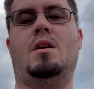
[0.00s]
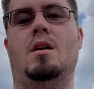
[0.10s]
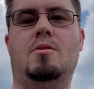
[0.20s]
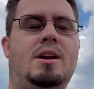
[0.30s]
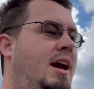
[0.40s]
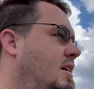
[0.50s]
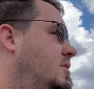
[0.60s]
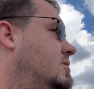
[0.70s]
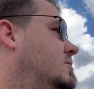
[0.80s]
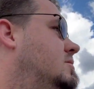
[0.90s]
okay,
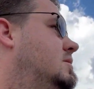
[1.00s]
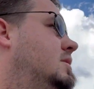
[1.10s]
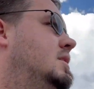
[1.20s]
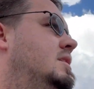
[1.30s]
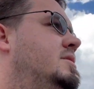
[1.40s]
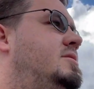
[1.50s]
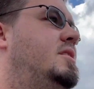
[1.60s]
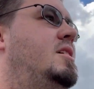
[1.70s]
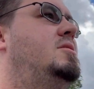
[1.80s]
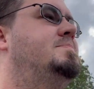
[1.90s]
cool.
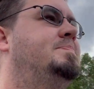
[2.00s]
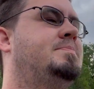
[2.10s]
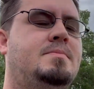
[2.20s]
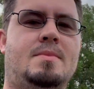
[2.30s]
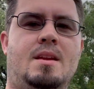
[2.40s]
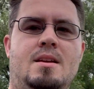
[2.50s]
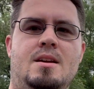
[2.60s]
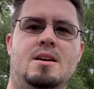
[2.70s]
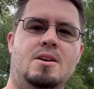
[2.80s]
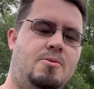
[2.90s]
So
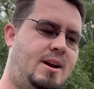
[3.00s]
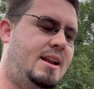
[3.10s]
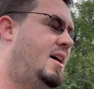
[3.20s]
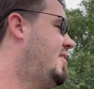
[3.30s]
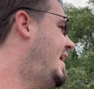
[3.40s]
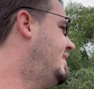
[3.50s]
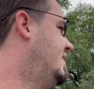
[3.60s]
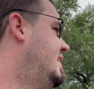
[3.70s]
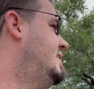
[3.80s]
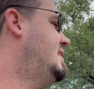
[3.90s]
we're getting all that
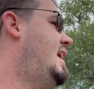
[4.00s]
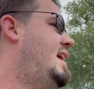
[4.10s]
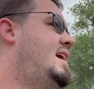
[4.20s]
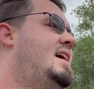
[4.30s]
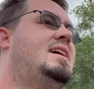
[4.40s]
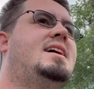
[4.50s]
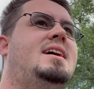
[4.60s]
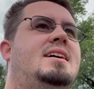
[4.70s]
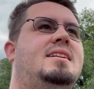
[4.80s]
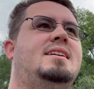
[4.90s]
done,
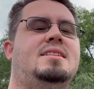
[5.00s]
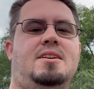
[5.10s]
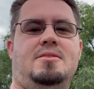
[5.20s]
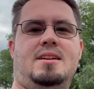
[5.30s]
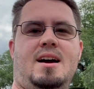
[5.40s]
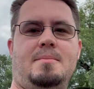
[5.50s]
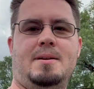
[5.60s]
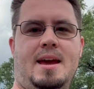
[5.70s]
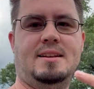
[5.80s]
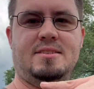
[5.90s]
and gonna get loaded up,
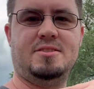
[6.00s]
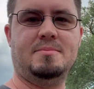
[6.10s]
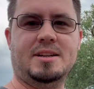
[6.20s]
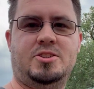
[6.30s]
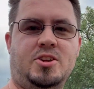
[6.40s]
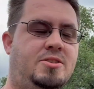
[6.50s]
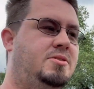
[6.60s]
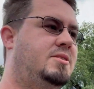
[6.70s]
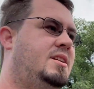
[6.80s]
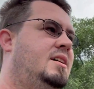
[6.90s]
heading to
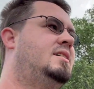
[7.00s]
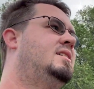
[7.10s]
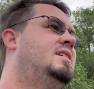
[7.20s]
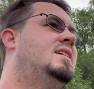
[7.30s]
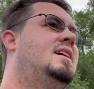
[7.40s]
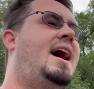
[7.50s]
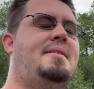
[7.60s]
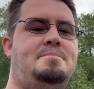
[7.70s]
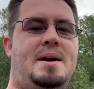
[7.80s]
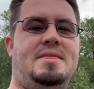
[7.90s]
Mattoon.
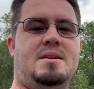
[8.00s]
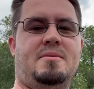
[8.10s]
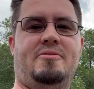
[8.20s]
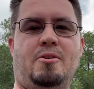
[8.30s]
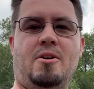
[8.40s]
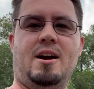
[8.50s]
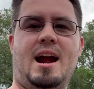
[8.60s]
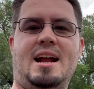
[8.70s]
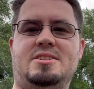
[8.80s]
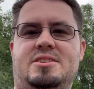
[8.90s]
I've been there before,
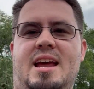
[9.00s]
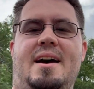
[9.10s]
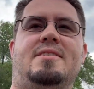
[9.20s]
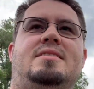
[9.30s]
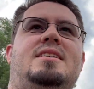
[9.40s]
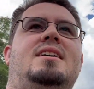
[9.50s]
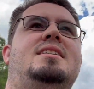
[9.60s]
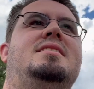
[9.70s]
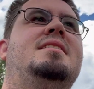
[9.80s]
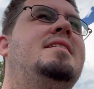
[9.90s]
I just haven't
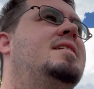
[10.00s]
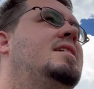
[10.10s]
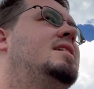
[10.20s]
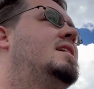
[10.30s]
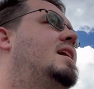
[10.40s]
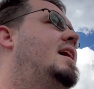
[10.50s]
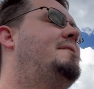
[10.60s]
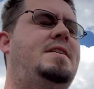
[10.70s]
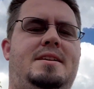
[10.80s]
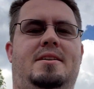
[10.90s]
done a
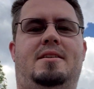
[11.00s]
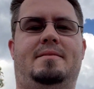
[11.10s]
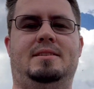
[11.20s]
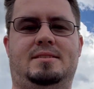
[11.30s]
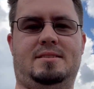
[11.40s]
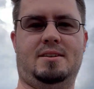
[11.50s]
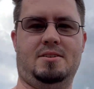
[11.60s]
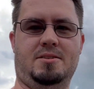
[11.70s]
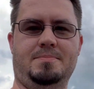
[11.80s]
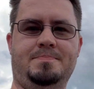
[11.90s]
video of it, so